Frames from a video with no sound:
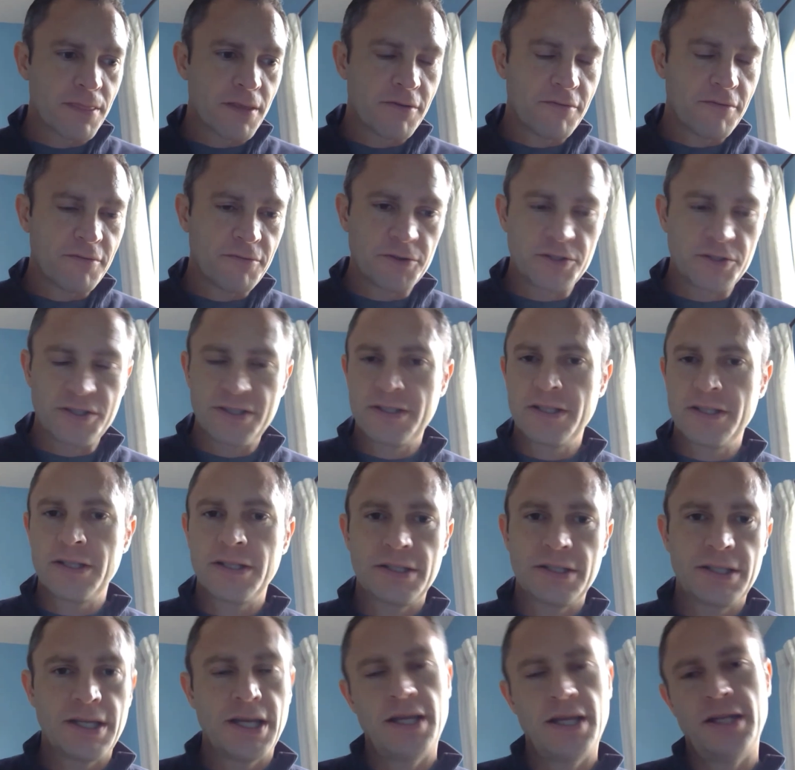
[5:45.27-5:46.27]

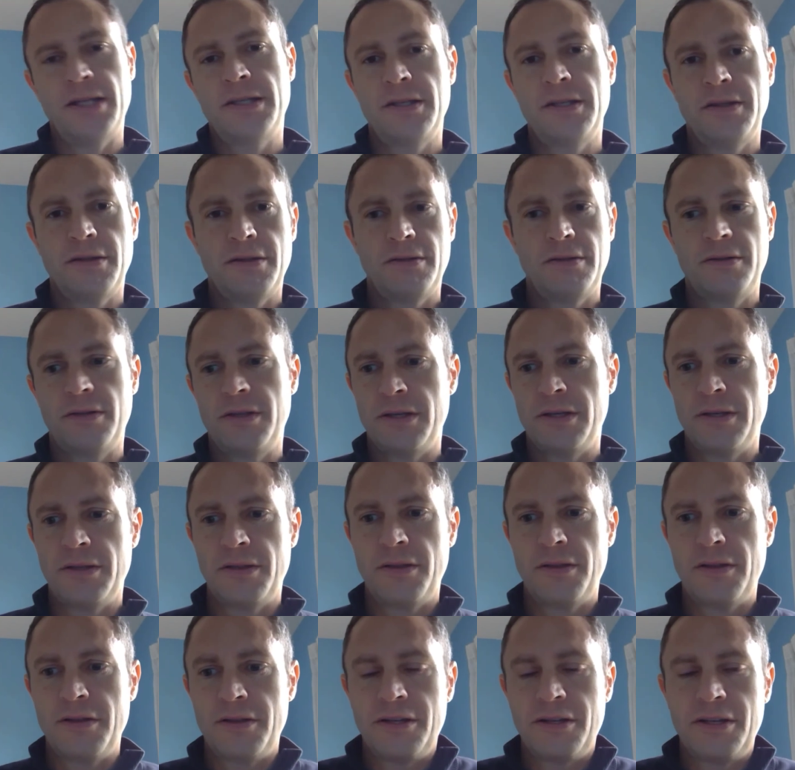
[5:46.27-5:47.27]
facilitate the
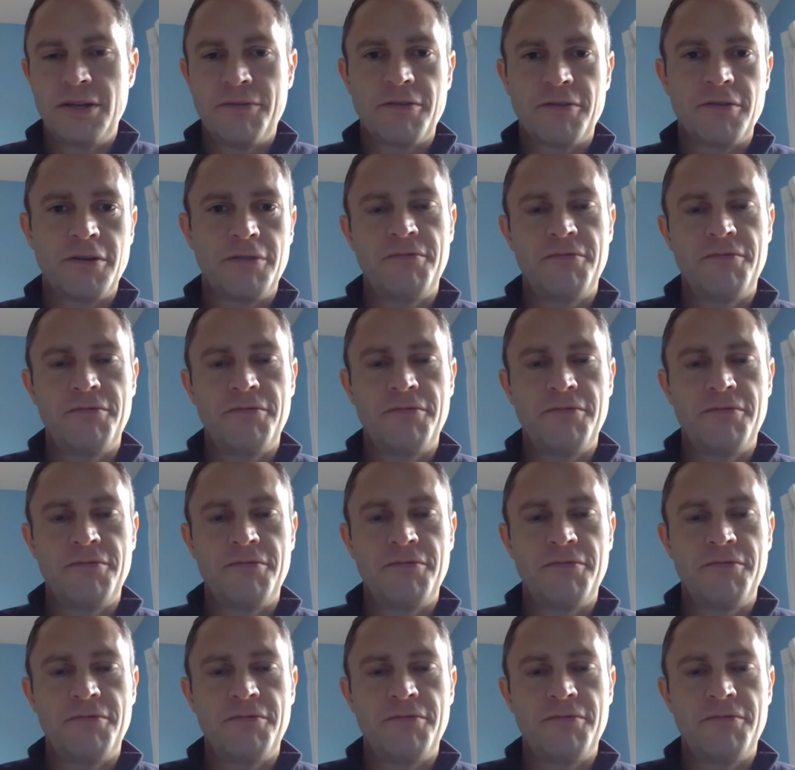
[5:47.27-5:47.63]
different